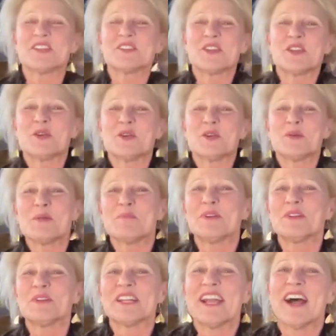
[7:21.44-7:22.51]
a sense of humor to
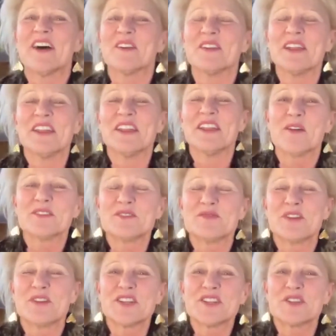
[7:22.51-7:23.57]
build it out, and that was
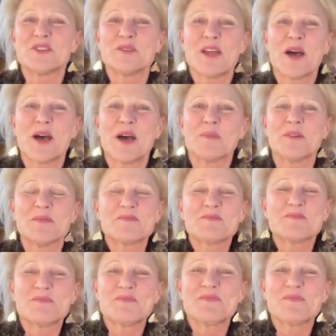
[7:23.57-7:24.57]
Frank Chindamo.